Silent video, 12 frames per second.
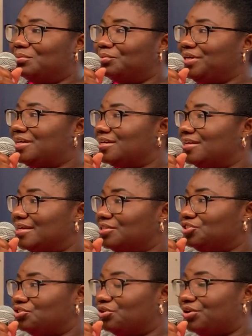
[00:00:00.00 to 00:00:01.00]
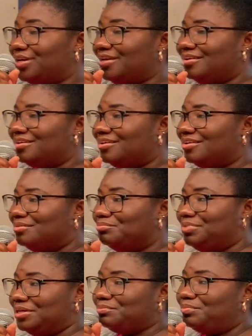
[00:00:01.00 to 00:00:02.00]
we can enjoy
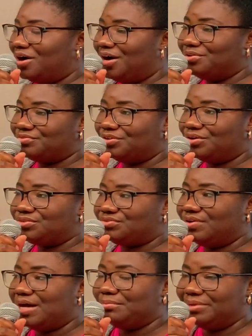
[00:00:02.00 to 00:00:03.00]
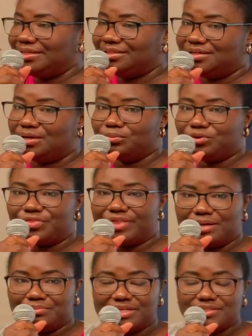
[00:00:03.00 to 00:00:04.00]
being part of God's family and what
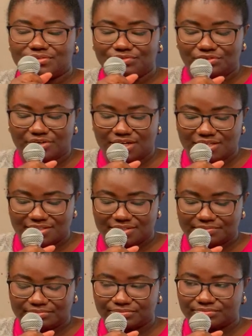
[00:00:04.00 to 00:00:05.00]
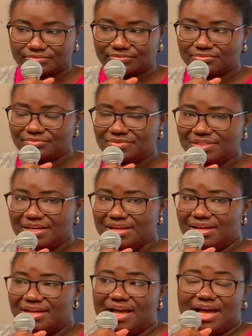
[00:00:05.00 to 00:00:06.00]
that means for us.
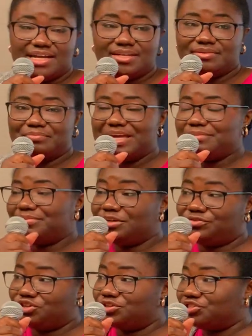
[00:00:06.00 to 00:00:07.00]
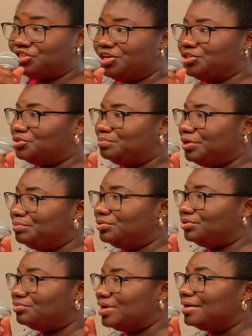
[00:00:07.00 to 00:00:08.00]
And maybe if you can turn to
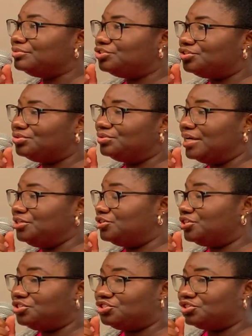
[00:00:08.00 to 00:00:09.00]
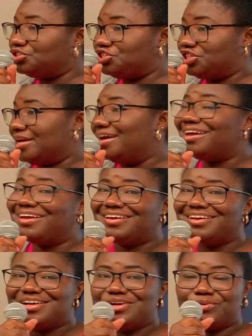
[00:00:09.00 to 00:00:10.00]
people around you and you can just share
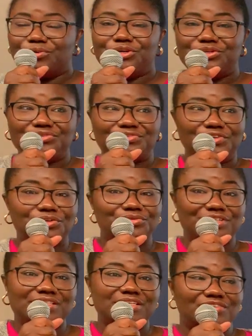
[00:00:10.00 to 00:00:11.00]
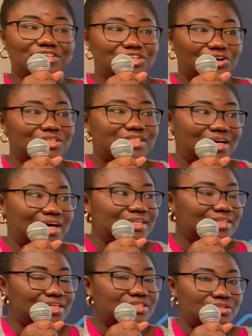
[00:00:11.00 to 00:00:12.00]
what you feel receiving God's
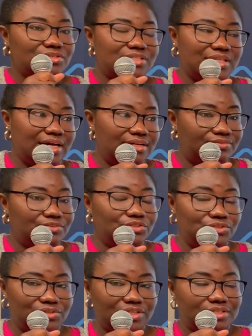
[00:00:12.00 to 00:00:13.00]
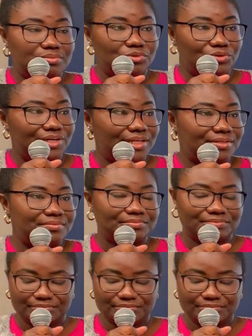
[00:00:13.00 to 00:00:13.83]
kindness looks like for you this morning.